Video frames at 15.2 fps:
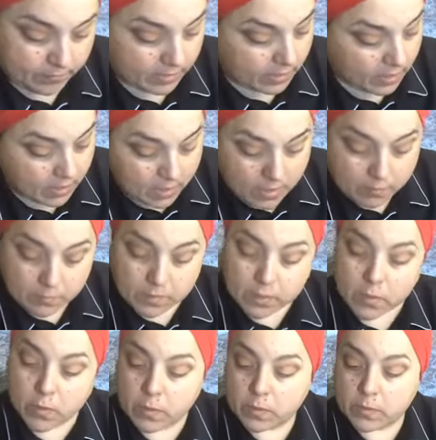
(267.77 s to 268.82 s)
I'm going to
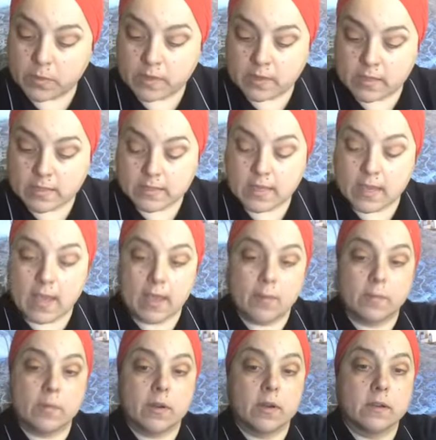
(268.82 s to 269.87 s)
go in with this
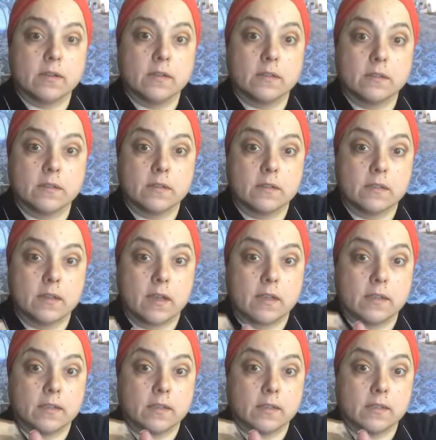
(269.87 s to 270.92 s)
amber color.